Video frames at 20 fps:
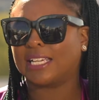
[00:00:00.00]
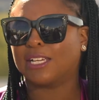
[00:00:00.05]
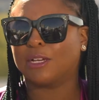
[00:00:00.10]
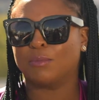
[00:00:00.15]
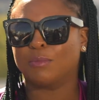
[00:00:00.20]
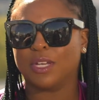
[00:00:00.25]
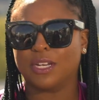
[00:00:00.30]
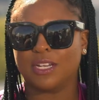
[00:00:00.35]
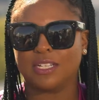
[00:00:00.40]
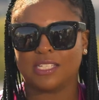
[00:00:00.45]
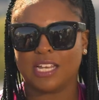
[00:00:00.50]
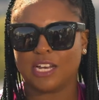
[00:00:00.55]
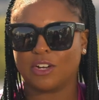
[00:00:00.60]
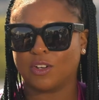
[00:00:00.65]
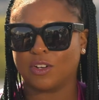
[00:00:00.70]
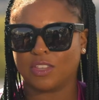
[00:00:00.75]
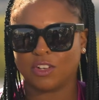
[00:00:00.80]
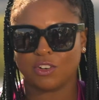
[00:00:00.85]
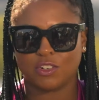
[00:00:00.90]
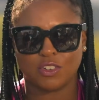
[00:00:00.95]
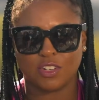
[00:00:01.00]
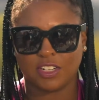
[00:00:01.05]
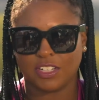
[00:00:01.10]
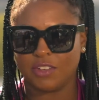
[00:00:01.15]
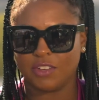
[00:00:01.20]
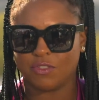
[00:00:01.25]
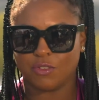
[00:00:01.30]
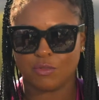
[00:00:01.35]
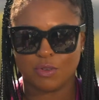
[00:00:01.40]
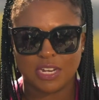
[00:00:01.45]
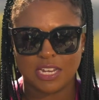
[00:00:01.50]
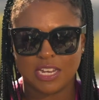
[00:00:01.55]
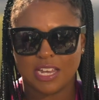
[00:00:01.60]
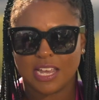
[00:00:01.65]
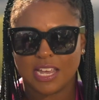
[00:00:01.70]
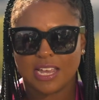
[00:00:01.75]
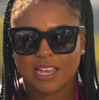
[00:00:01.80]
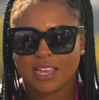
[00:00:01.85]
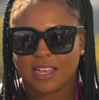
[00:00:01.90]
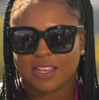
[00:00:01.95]
comedians that their delivery,
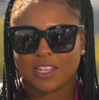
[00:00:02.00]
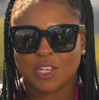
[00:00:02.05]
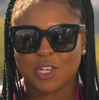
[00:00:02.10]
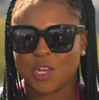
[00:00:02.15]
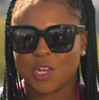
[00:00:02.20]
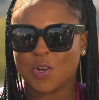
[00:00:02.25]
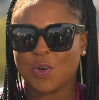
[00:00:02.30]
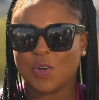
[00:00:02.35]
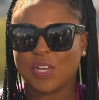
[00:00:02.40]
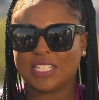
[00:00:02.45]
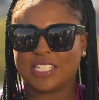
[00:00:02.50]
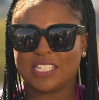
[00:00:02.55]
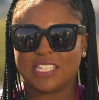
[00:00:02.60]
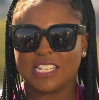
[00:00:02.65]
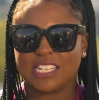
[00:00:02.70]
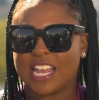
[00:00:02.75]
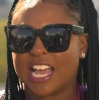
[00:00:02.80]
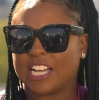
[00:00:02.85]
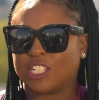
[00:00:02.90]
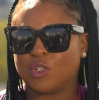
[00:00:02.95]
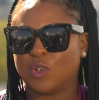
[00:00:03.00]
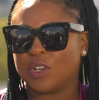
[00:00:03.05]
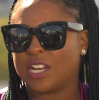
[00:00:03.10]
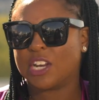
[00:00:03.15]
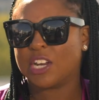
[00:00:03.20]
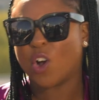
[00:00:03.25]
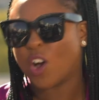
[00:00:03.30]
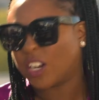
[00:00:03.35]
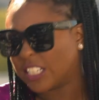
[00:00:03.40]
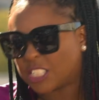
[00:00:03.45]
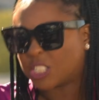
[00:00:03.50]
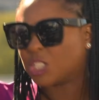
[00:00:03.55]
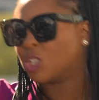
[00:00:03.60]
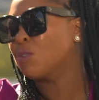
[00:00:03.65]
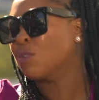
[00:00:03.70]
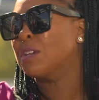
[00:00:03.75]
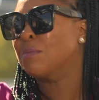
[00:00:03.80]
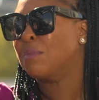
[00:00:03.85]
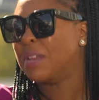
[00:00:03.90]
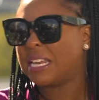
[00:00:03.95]
you know, is just natural. It ain't all the
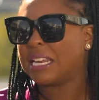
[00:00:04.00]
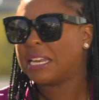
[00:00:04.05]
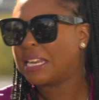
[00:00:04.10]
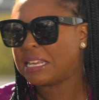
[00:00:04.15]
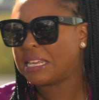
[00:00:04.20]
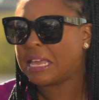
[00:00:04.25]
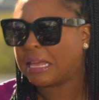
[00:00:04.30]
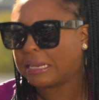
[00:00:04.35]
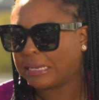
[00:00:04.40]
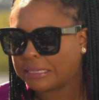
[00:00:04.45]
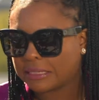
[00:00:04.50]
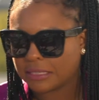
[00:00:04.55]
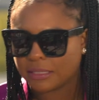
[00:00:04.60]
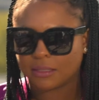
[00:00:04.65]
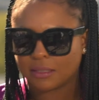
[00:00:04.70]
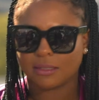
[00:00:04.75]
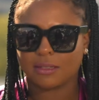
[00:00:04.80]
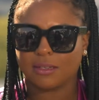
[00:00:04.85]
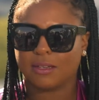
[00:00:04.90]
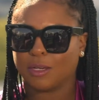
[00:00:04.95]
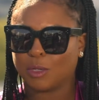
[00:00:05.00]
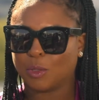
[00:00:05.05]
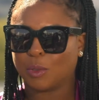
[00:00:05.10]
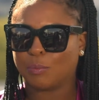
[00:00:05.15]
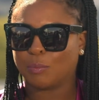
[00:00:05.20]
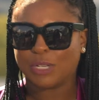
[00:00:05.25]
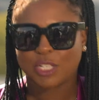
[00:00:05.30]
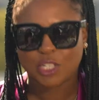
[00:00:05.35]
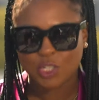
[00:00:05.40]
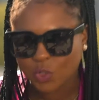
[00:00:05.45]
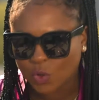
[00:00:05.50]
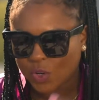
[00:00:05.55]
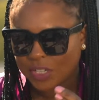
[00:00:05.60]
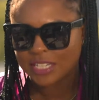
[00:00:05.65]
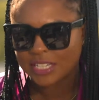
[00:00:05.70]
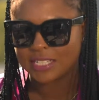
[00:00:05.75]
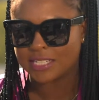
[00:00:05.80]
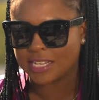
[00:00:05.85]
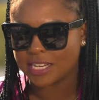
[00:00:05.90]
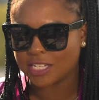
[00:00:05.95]
screaming and the yelling. But you're gonna
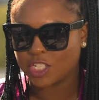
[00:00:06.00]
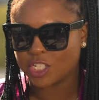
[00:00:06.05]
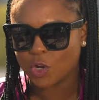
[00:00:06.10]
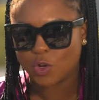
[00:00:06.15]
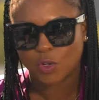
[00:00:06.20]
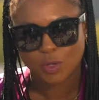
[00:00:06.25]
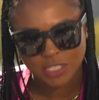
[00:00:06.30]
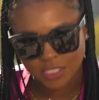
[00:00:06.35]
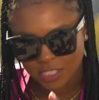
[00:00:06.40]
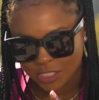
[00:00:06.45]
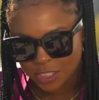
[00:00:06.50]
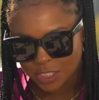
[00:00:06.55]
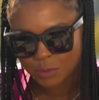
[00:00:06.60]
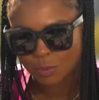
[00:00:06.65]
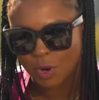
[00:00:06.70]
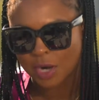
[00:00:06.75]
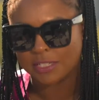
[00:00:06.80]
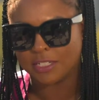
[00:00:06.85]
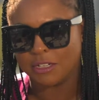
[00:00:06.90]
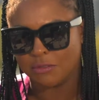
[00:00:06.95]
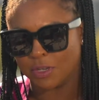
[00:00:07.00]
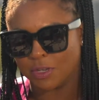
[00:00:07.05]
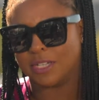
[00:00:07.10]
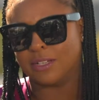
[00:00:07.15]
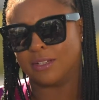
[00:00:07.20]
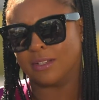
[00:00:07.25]
get that joke because it's smartly written.